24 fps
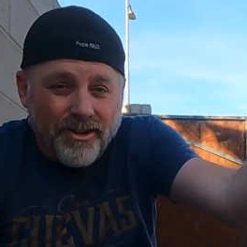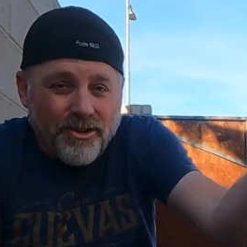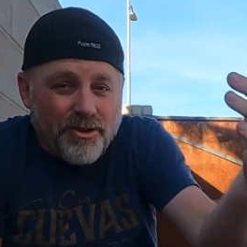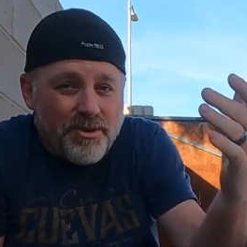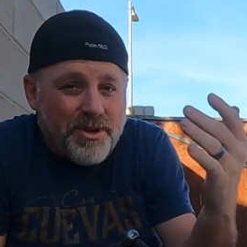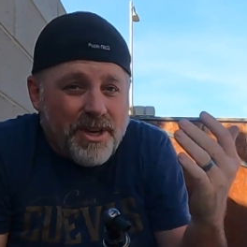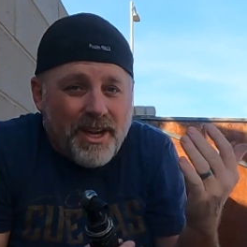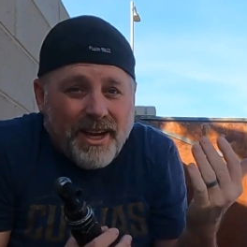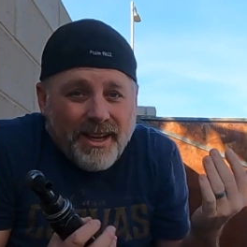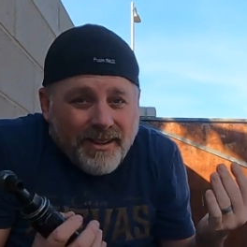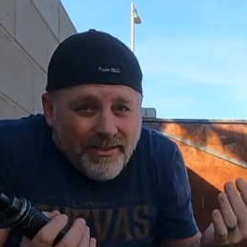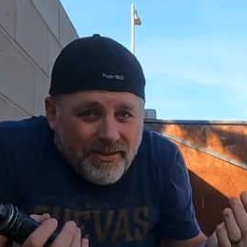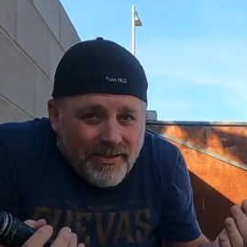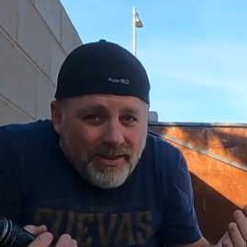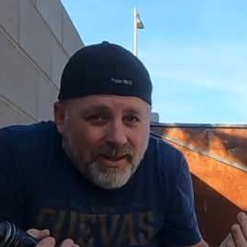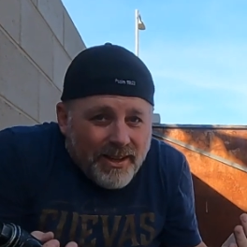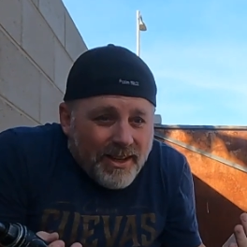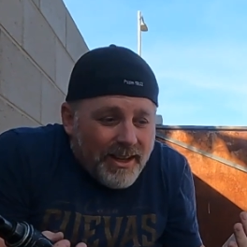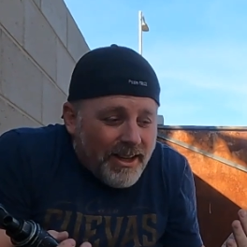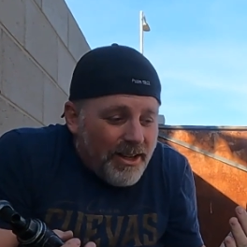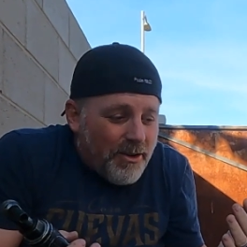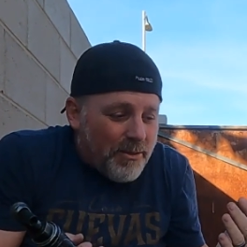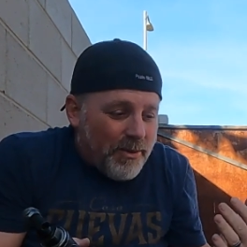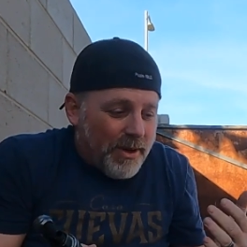you can't see
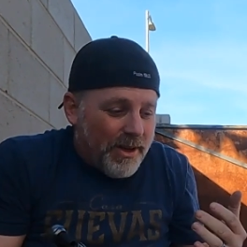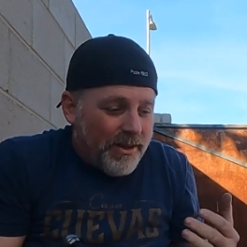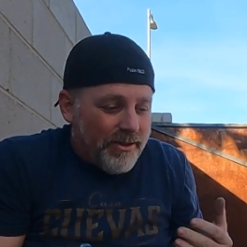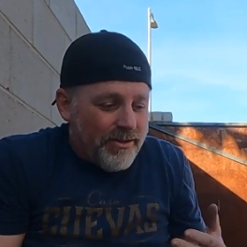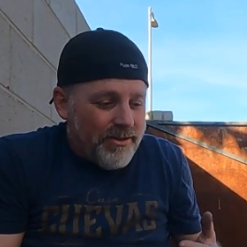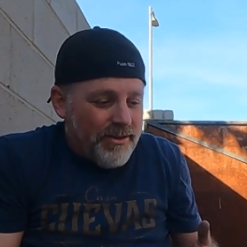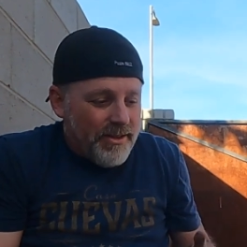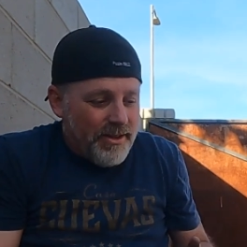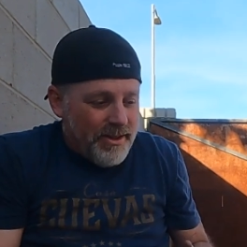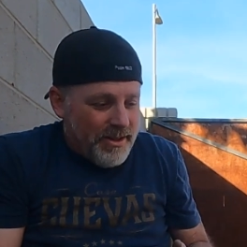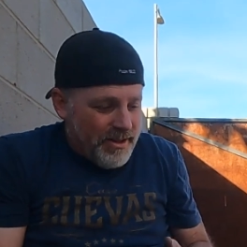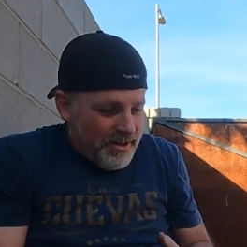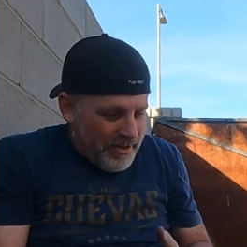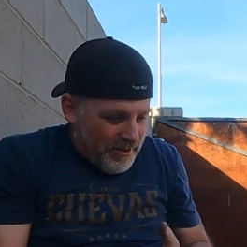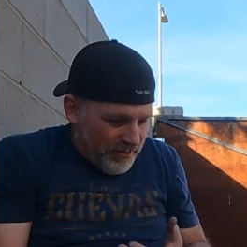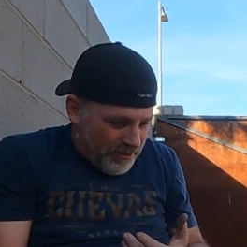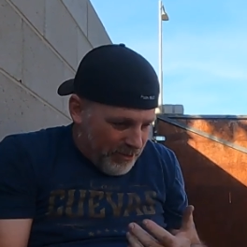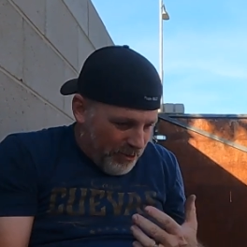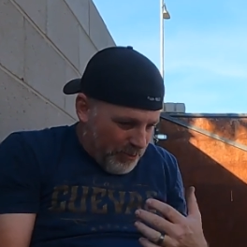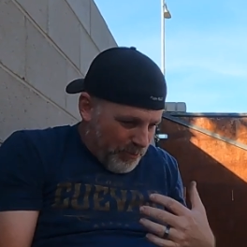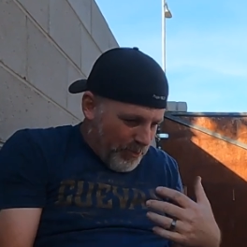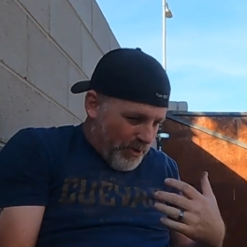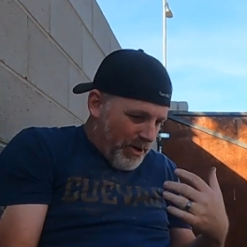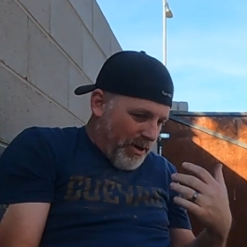it anyways,
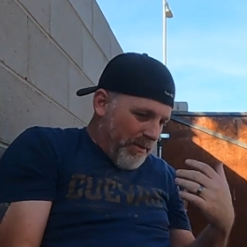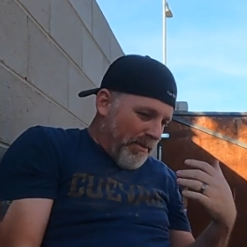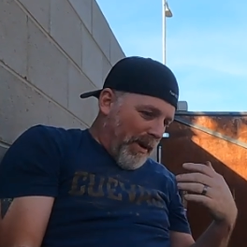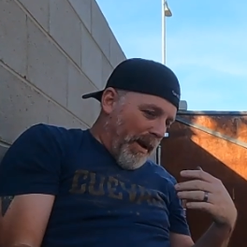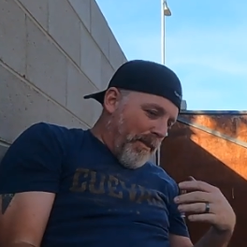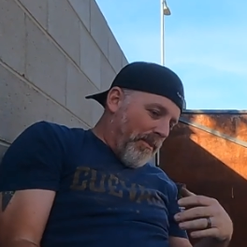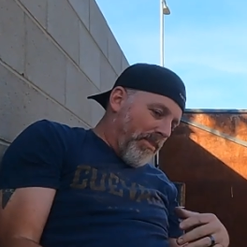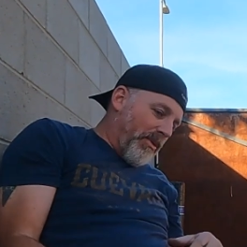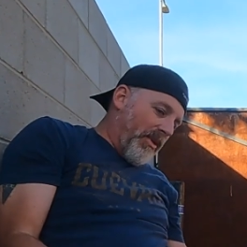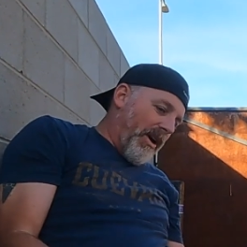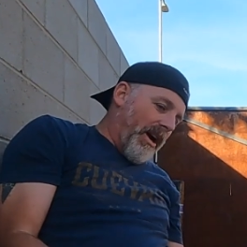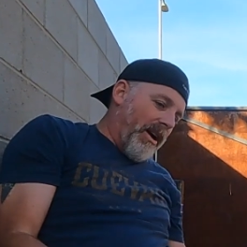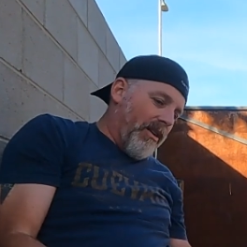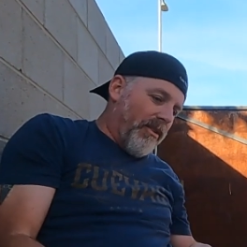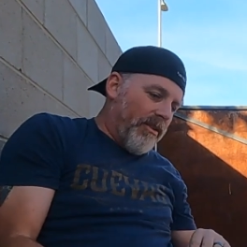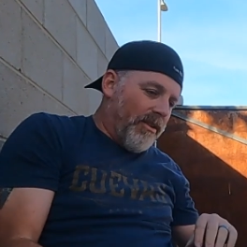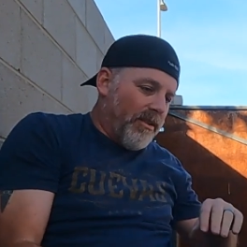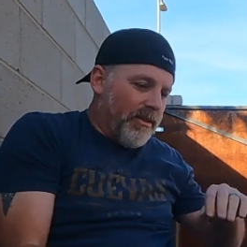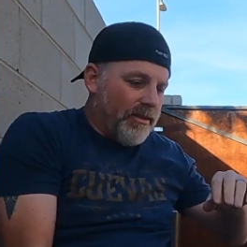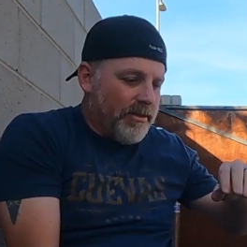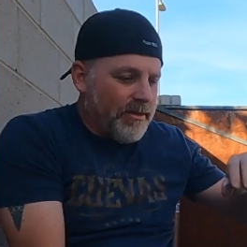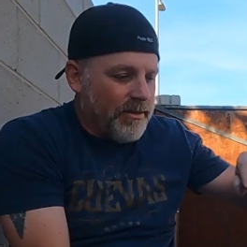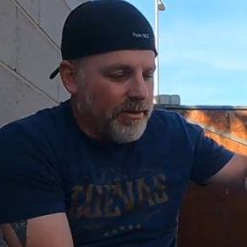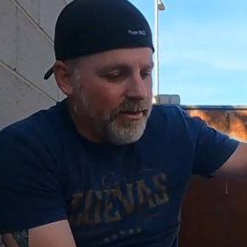so you're working by braille,
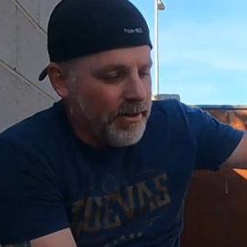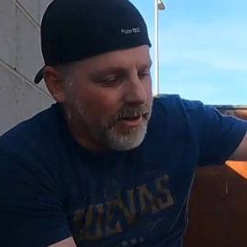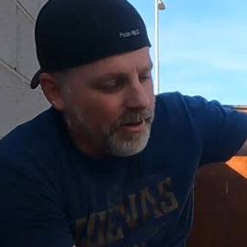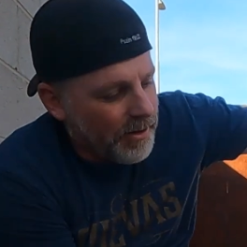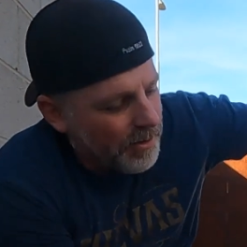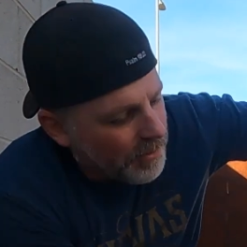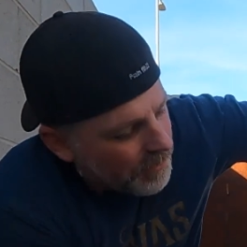you